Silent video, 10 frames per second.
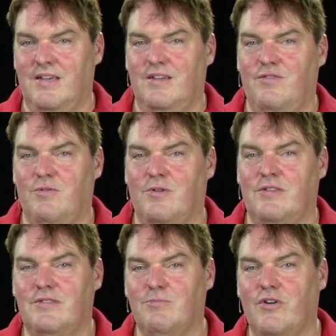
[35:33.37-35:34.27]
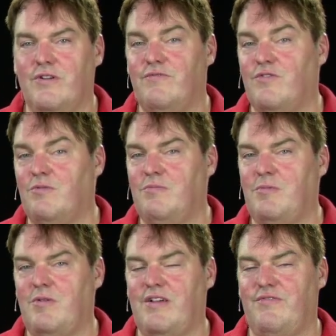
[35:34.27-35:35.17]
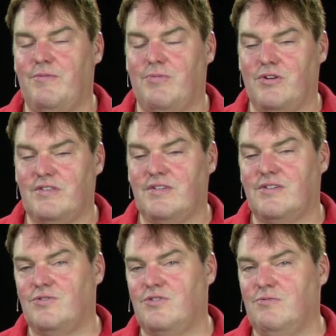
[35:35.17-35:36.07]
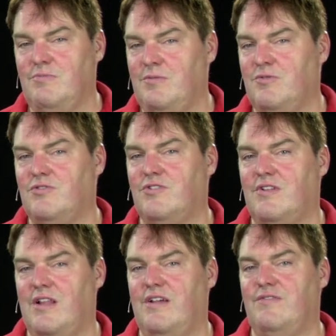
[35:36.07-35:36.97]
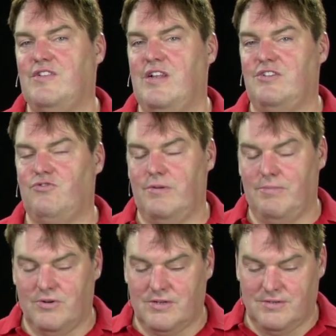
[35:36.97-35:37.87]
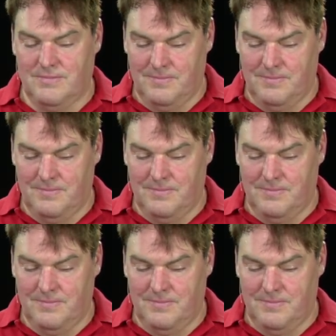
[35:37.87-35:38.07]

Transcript: If you want more info on mimoLive Reporter, go to mimo.live/reporter.